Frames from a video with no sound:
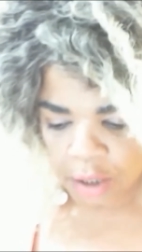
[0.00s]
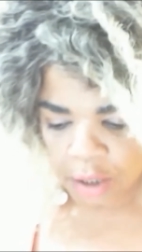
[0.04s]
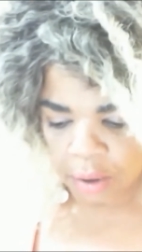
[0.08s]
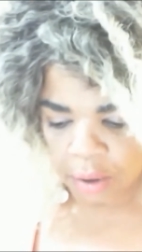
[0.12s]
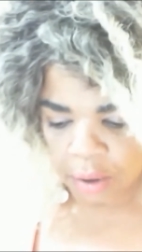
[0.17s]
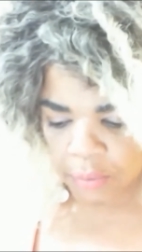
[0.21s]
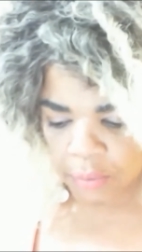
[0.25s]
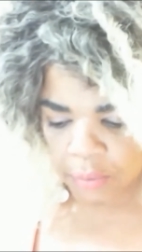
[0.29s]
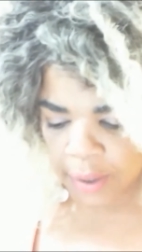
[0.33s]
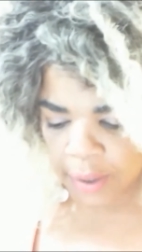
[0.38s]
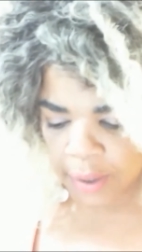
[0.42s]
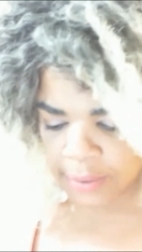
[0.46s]

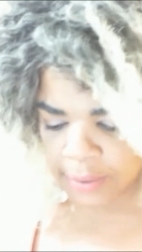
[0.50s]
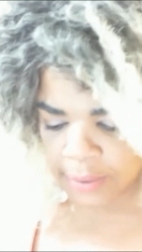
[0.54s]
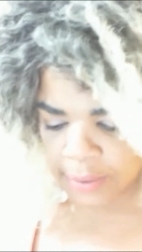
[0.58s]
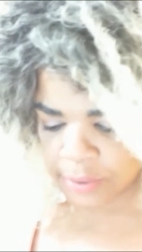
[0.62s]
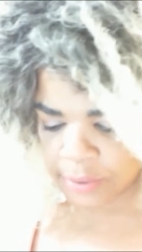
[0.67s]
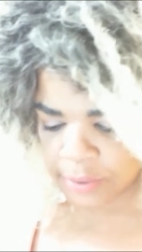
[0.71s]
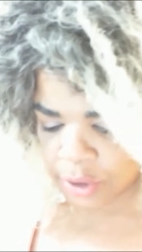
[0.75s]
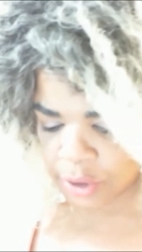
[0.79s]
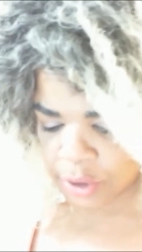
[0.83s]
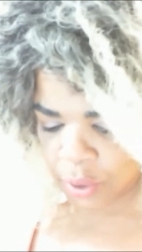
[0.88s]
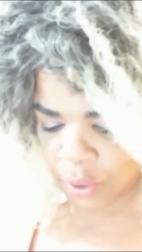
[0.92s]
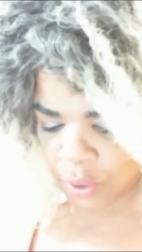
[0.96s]
All right,
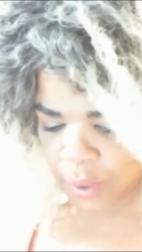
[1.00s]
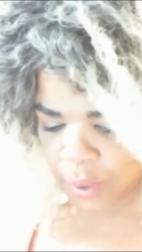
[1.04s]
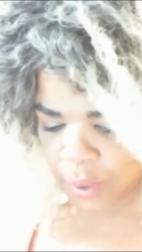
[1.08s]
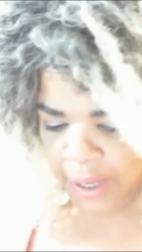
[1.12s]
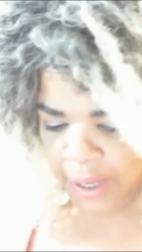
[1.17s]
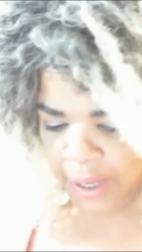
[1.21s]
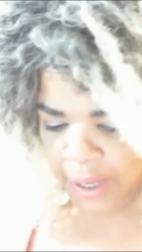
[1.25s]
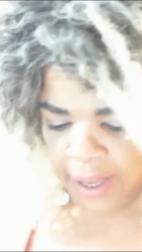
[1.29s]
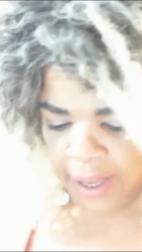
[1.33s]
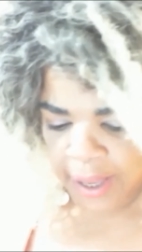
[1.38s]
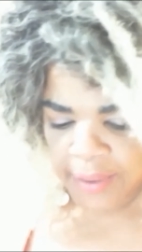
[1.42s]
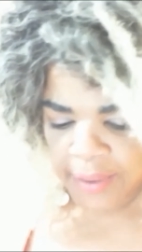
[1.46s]
so
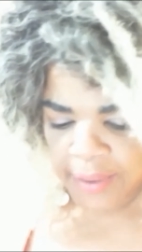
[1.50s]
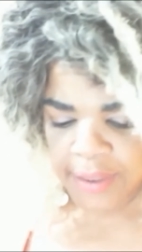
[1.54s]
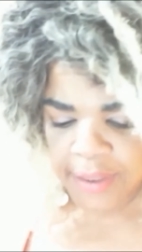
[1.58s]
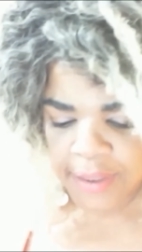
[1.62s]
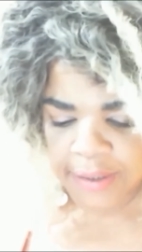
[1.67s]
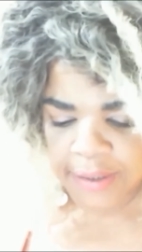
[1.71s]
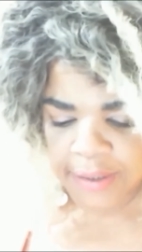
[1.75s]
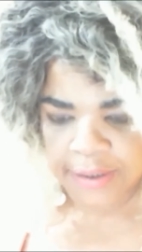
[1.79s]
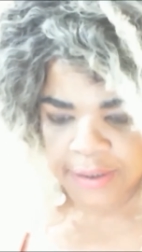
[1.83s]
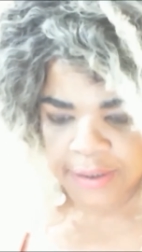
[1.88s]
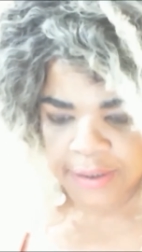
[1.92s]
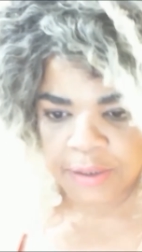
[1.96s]

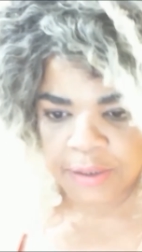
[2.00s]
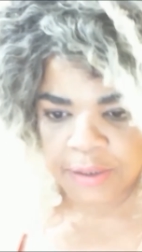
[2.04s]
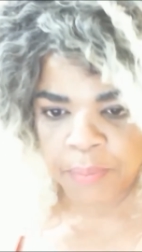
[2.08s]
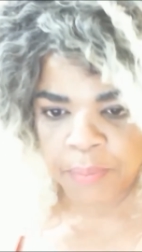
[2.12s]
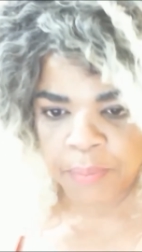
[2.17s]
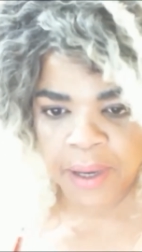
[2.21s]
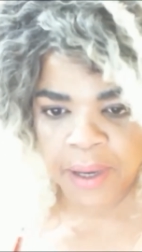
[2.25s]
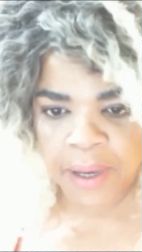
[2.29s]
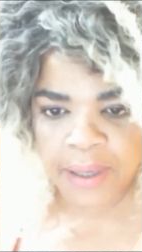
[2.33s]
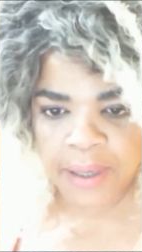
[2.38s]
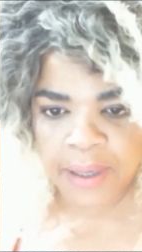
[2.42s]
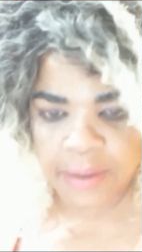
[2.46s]
this has
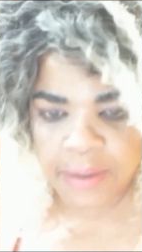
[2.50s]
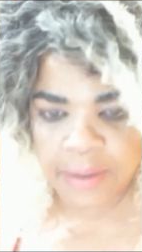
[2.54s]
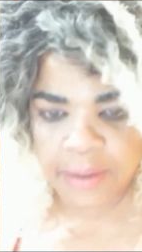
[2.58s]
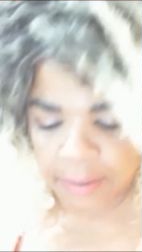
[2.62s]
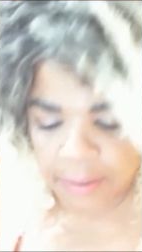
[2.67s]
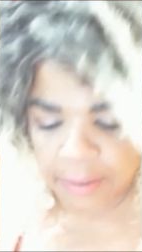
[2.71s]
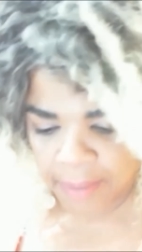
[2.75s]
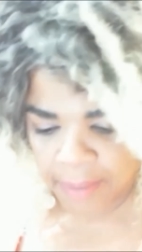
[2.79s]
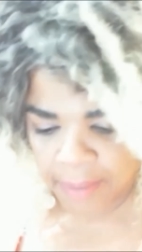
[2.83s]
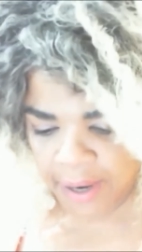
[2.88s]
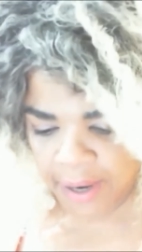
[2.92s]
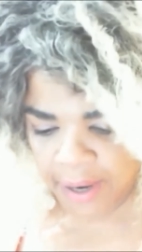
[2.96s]
been
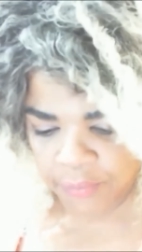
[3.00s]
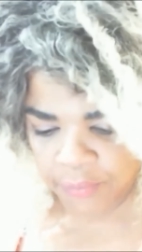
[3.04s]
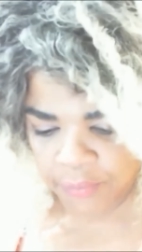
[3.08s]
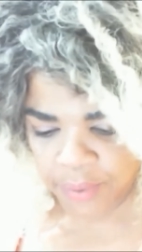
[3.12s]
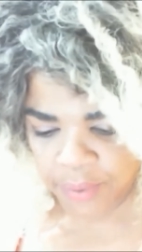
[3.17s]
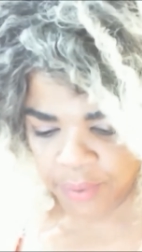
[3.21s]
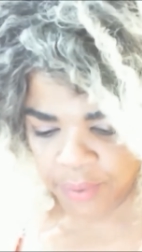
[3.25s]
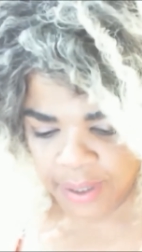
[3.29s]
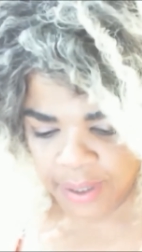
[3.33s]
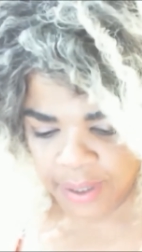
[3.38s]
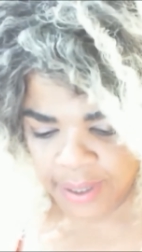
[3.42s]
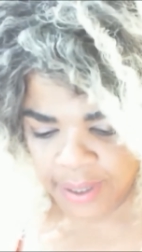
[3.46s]
my
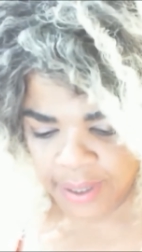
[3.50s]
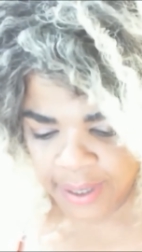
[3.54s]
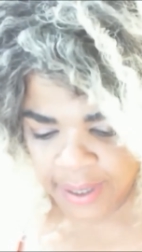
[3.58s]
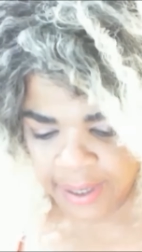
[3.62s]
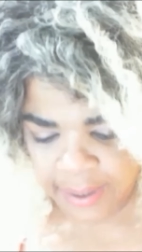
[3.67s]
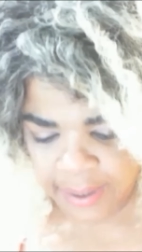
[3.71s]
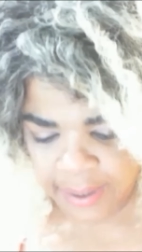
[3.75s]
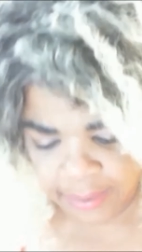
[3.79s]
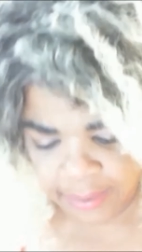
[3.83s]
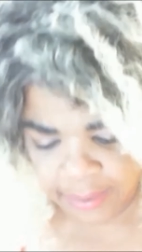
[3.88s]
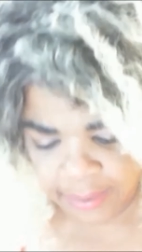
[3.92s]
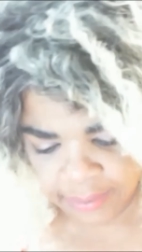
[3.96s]

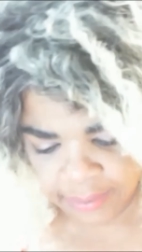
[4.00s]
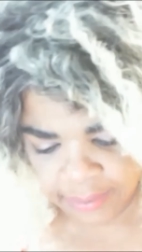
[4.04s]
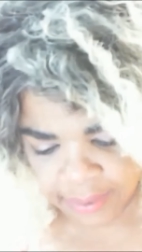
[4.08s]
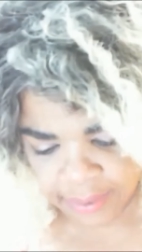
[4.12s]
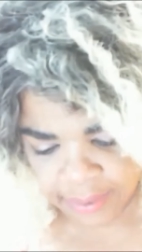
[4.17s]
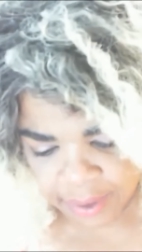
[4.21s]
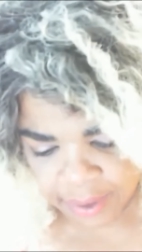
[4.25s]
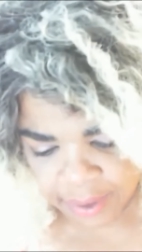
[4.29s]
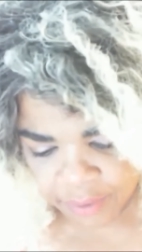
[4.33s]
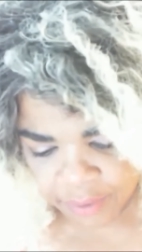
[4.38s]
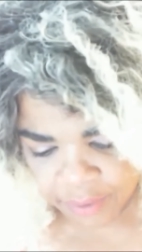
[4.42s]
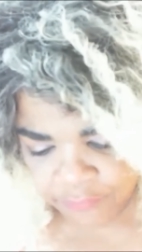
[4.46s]
reading
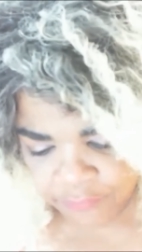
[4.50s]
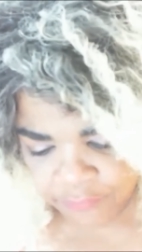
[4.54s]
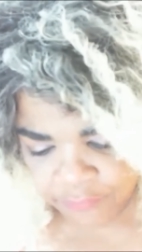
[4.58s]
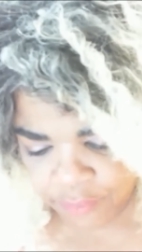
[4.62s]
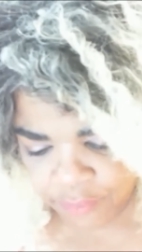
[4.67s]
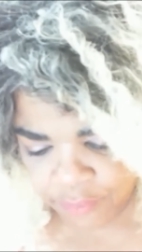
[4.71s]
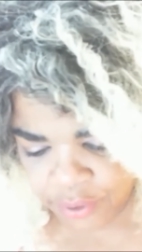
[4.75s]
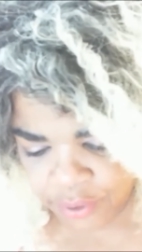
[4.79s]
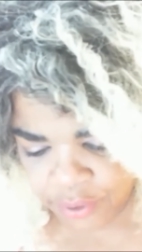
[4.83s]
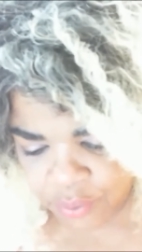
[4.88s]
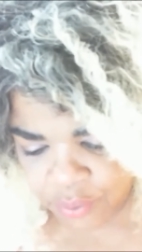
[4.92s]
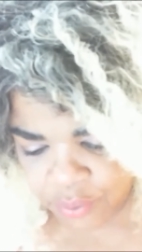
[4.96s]

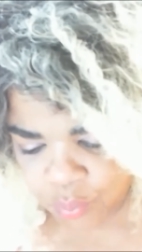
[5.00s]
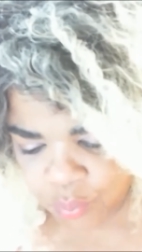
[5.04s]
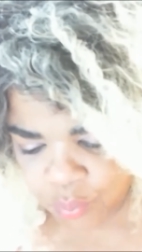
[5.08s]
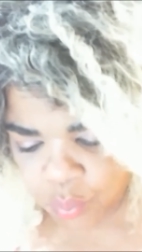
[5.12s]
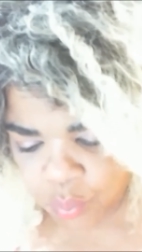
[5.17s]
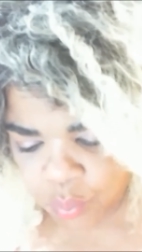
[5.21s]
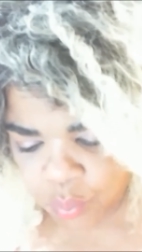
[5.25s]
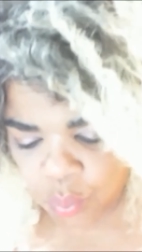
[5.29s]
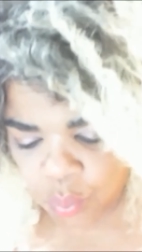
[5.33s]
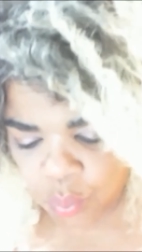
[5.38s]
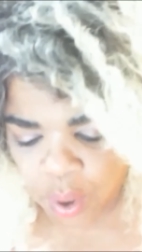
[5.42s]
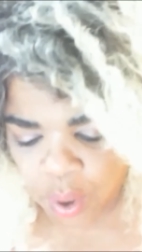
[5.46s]
for you
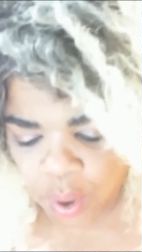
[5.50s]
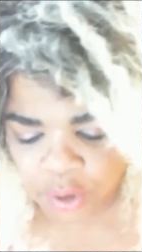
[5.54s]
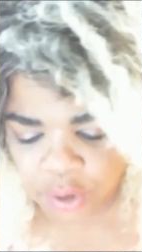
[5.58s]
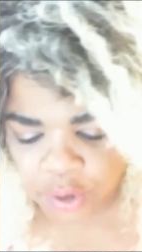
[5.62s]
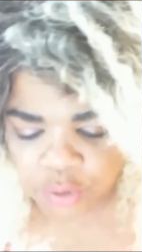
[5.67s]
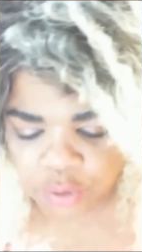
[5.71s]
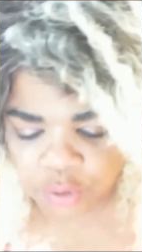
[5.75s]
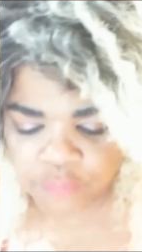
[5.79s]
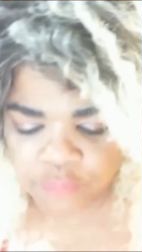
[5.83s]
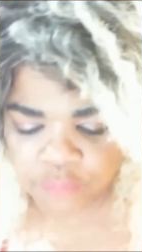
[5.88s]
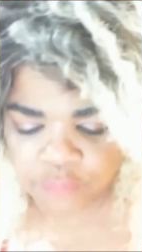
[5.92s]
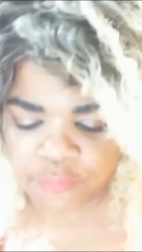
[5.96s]

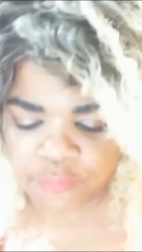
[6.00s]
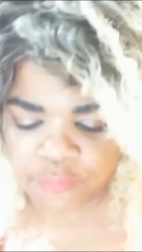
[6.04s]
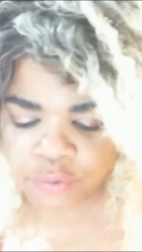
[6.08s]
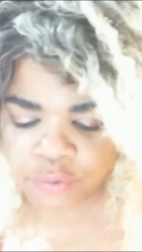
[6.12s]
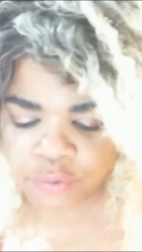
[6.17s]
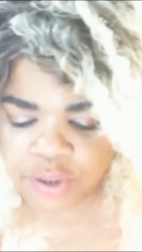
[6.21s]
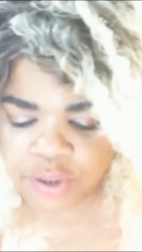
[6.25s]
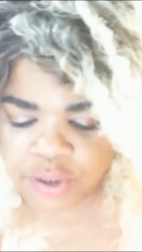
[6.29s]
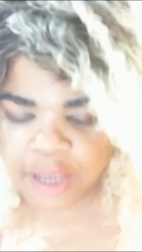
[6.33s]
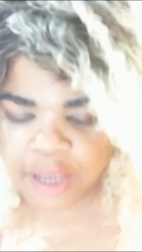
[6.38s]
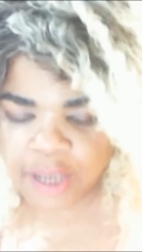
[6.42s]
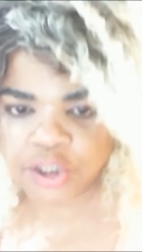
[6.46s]
wonderful
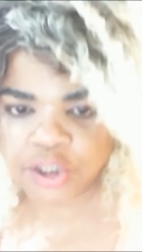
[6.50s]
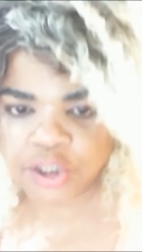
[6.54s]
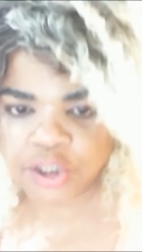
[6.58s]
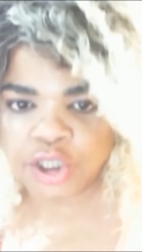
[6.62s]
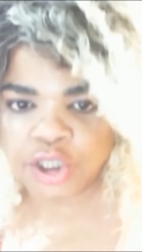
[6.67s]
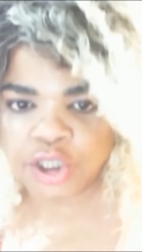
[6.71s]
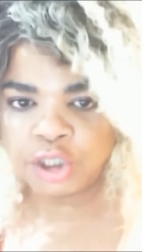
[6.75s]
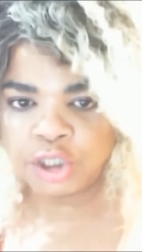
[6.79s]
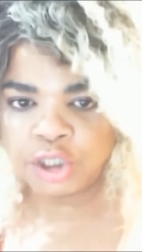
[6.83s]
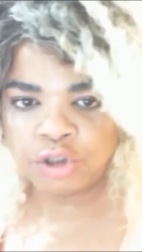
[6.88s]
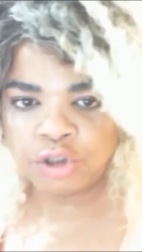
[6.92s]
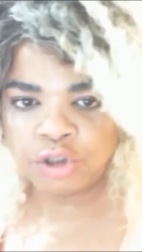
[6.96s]

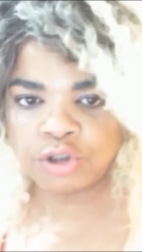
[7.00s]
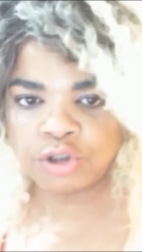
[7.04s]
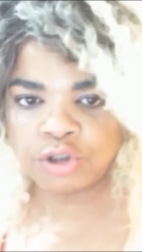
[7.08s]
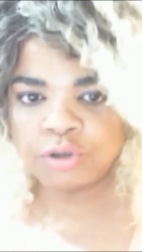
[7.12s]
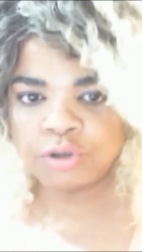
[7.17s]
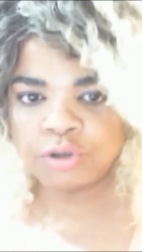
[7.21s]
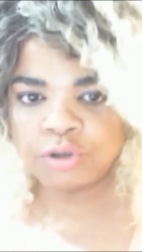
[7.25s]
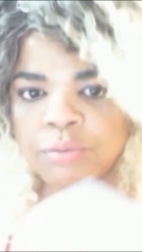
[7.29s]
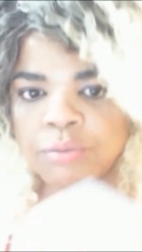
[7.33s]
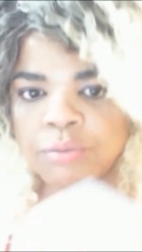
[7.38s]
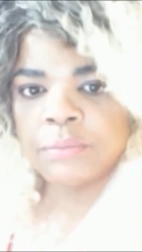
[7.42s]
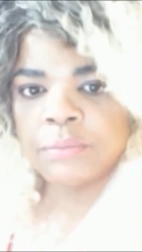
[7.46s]
Saggies